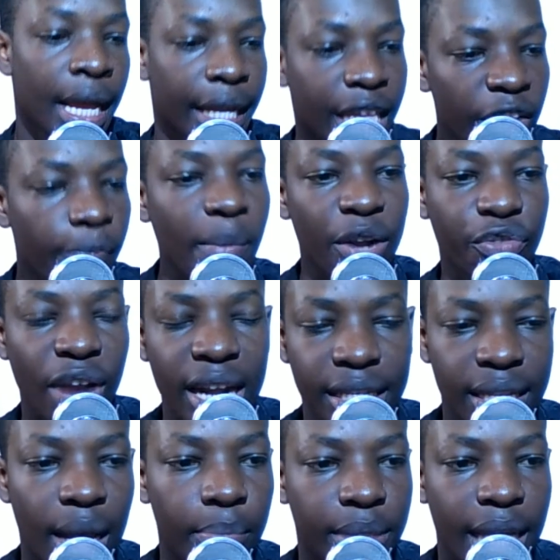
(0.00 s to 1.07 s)
Give Mat Ryan
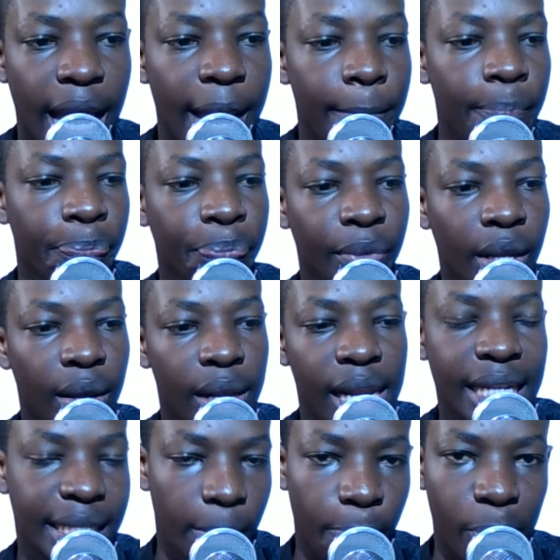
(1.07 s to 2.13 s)
some time.
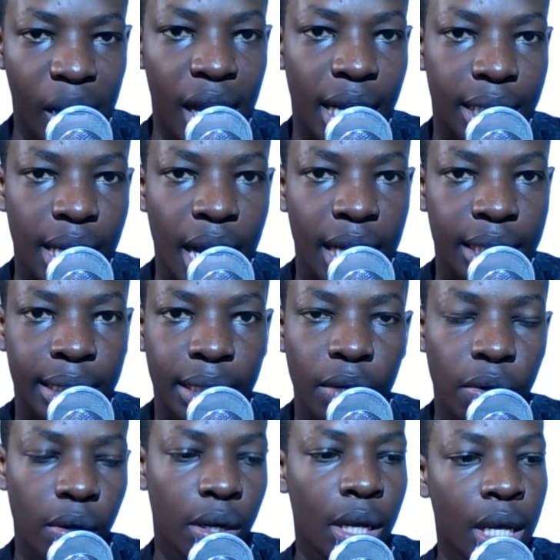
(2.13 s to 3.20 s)
Let him play at
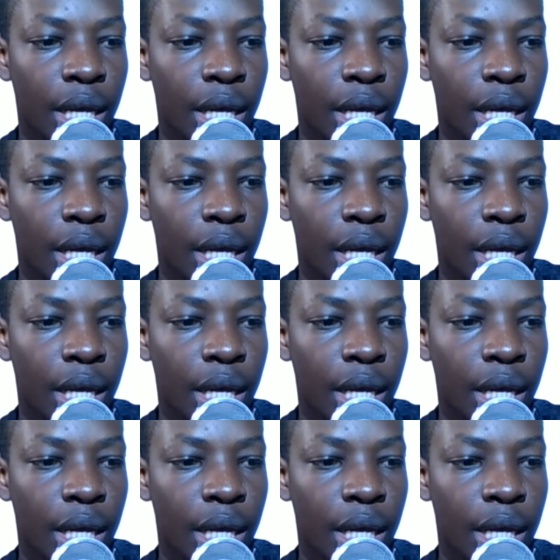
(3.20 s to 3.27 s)
Arsenal.